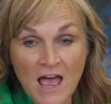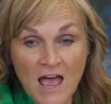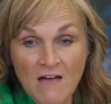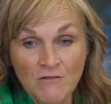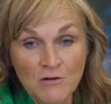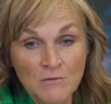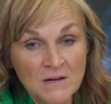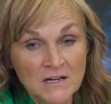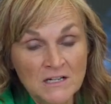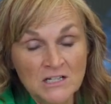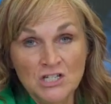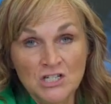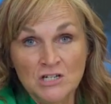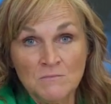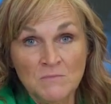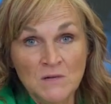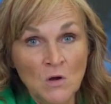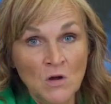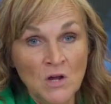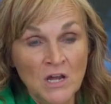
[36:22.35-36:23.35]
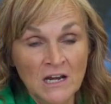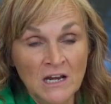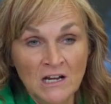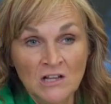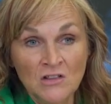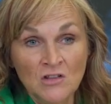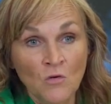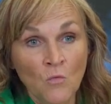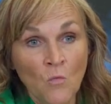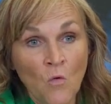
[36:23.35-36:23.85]
Everybody should be
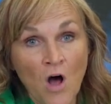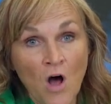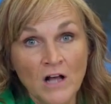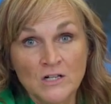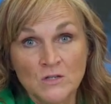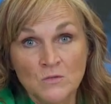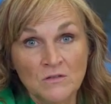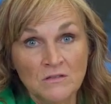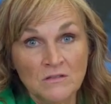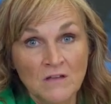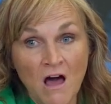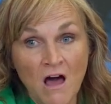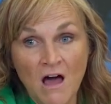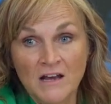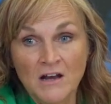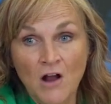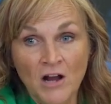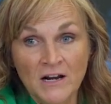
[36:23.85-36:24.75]
getting their walks with God